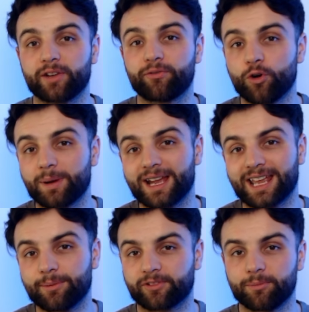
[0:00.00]
in a 4-player
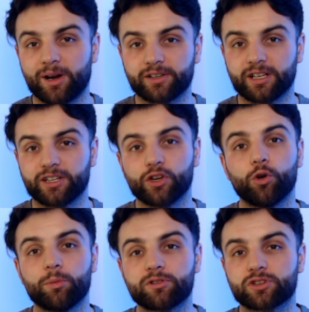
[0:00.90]
game of Commander, you're
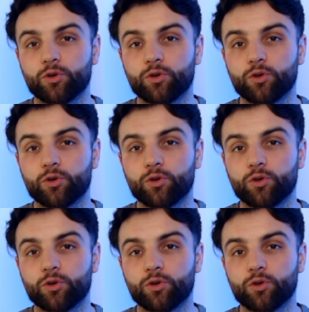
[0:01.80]
almost